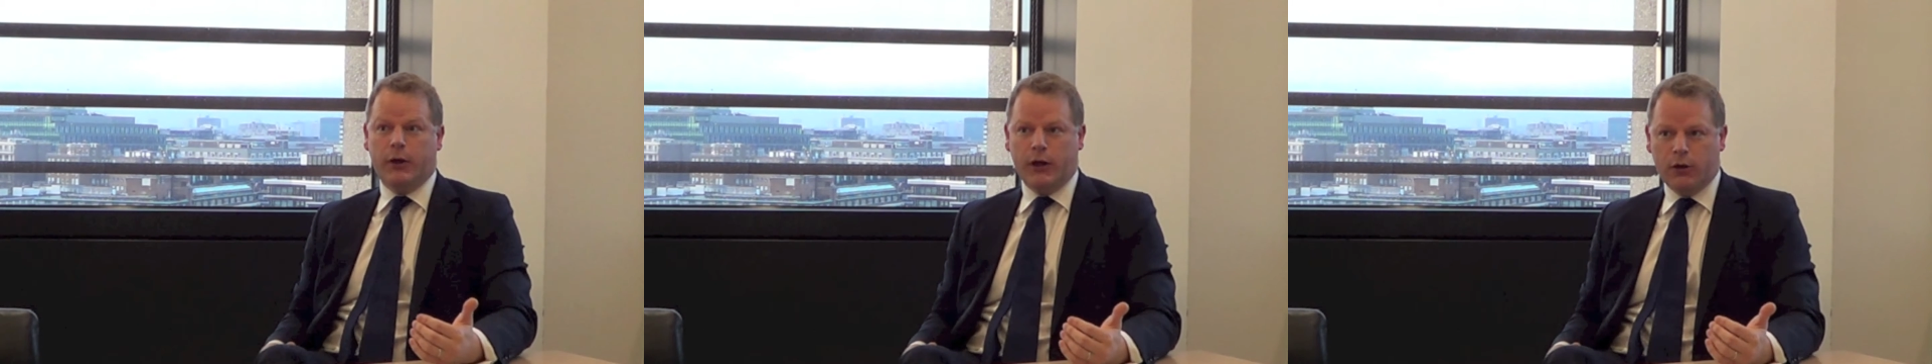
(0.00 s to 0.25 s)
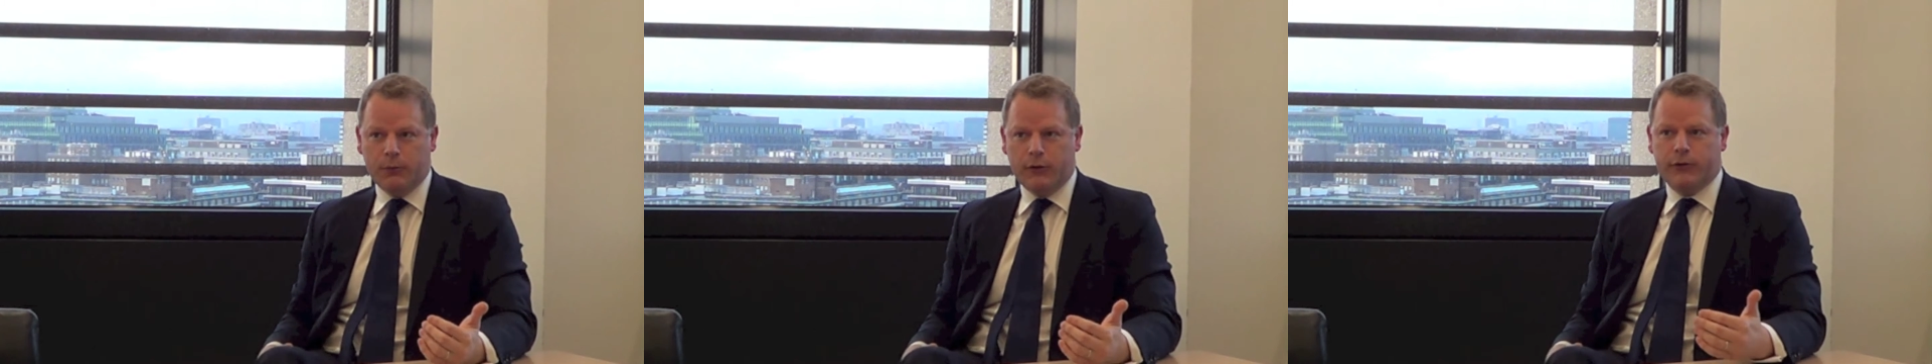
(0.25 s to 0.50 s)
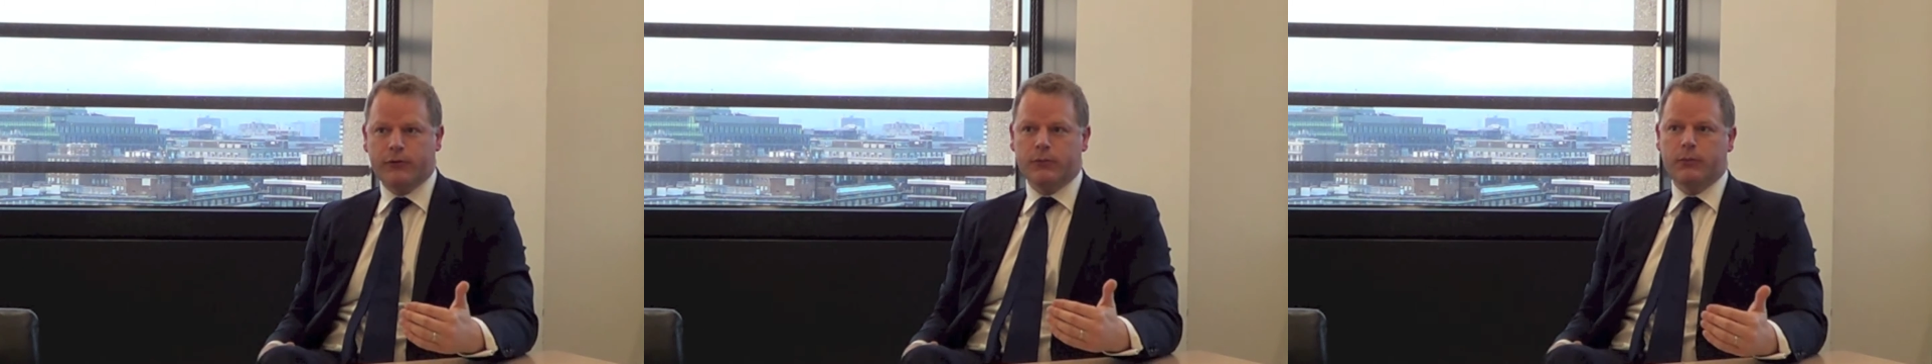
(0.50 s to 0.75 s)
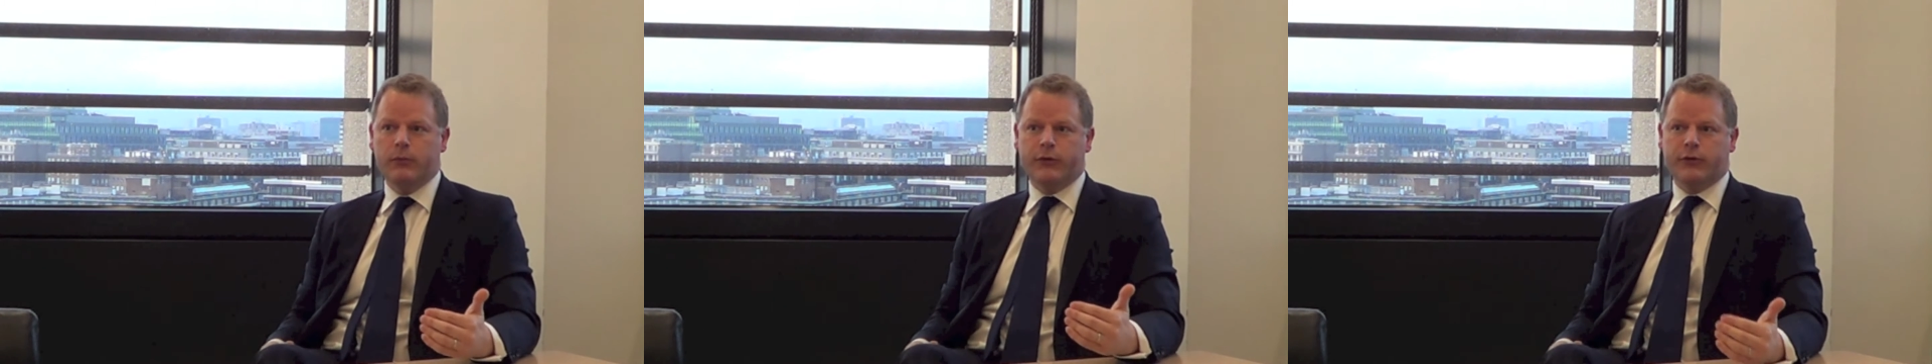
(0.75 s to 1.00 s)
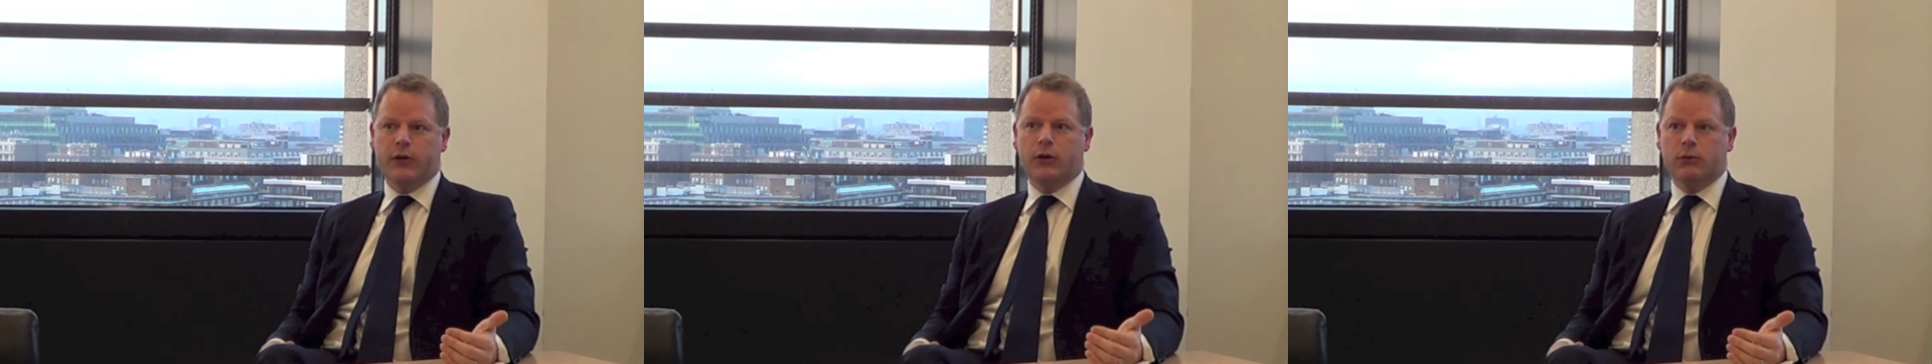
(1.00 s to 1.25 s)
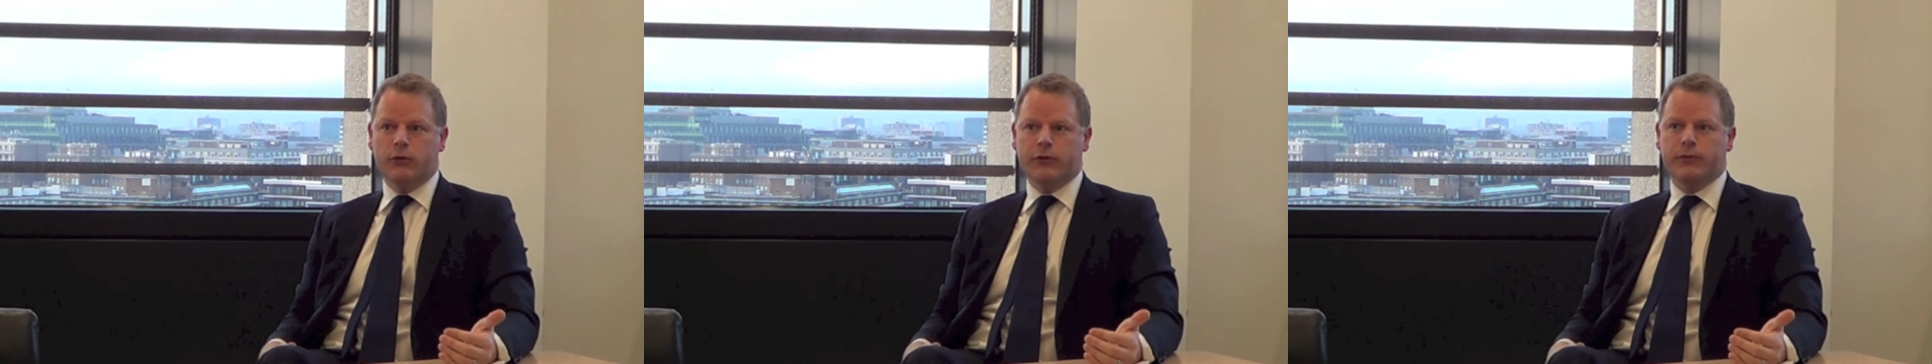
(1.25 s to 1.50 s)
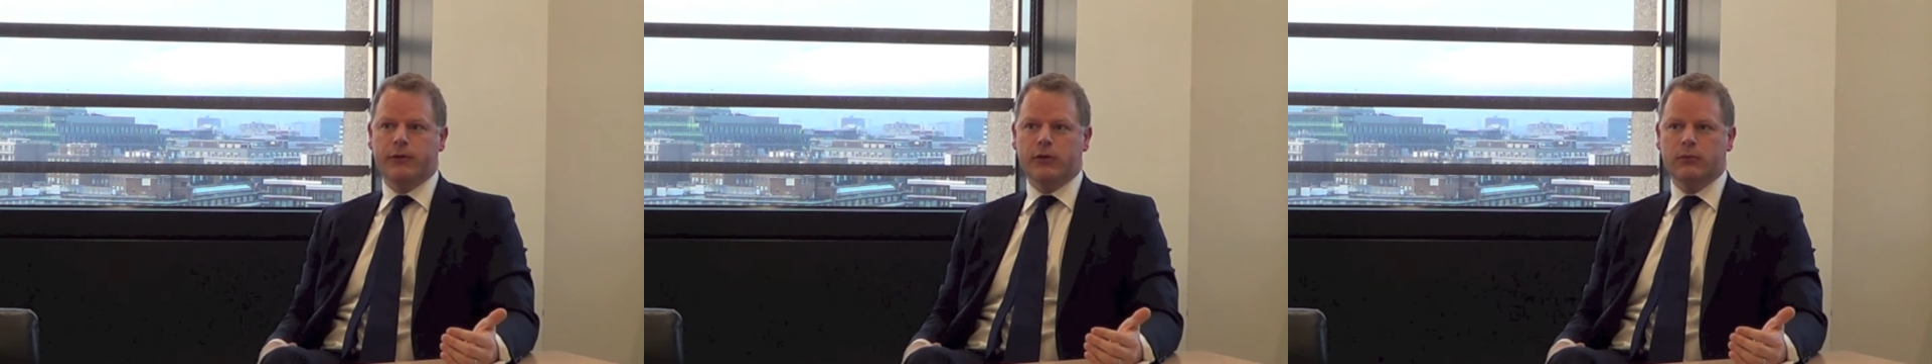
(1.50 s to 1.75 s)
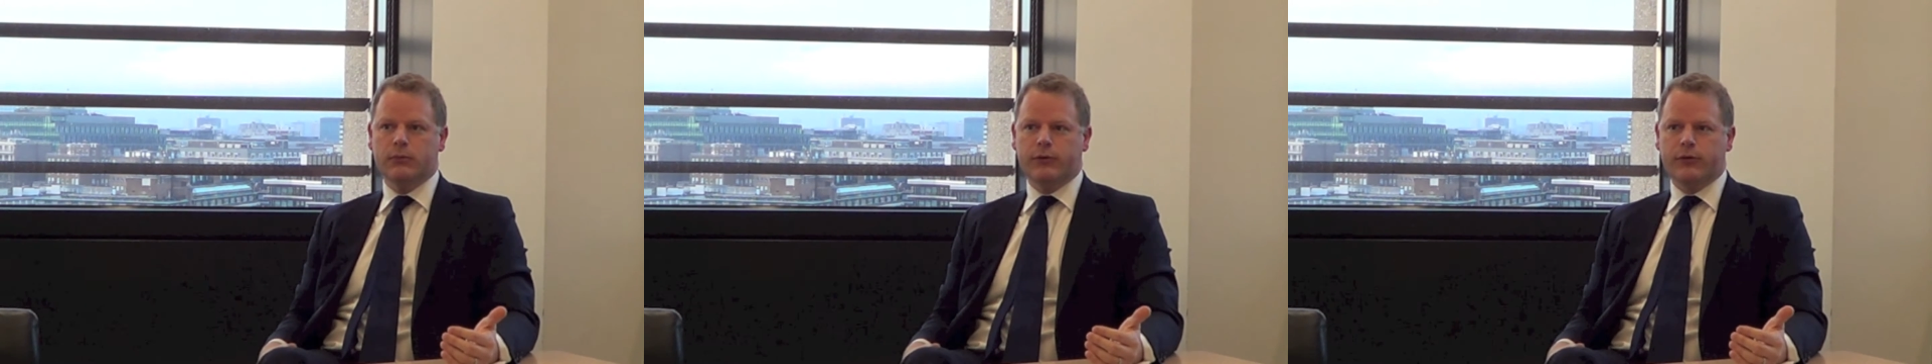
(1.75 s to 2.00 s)
helmets from the Star Wars
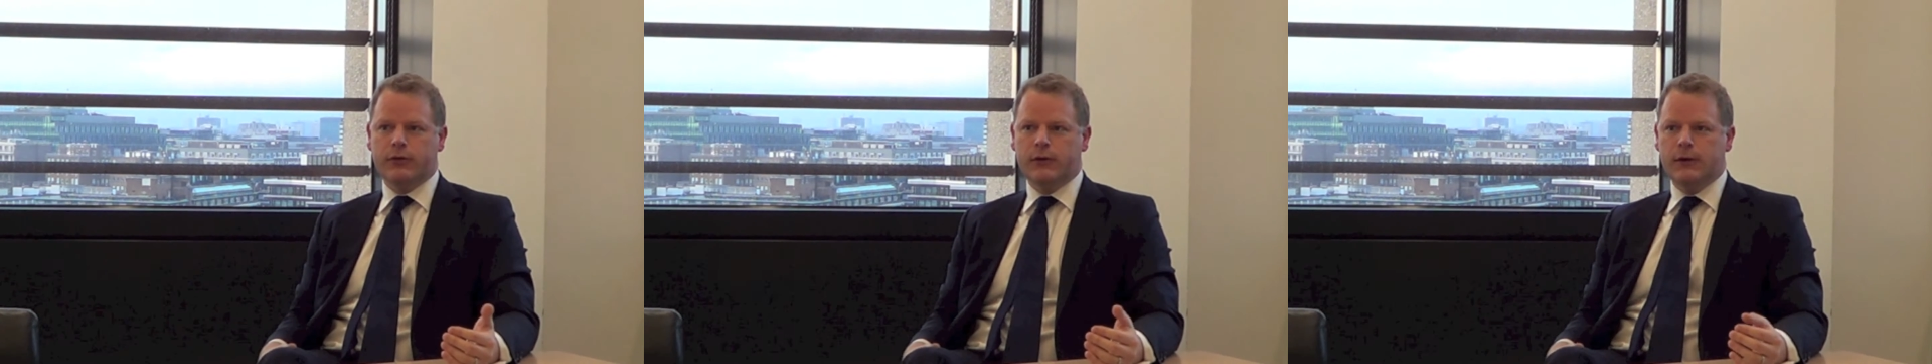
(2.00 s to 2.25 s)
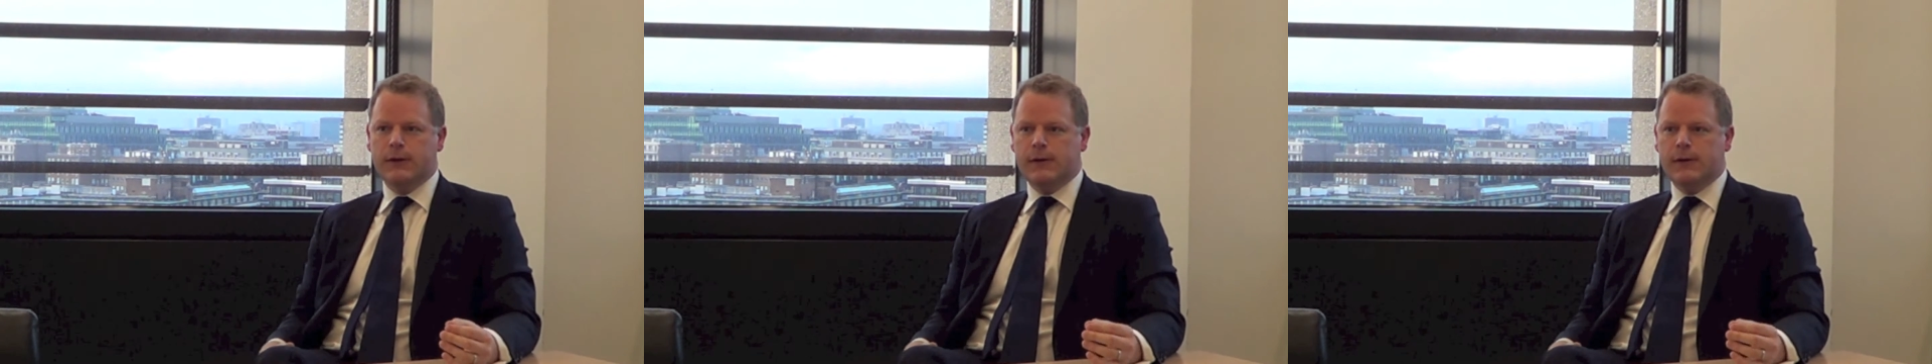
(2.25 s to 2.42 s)
films.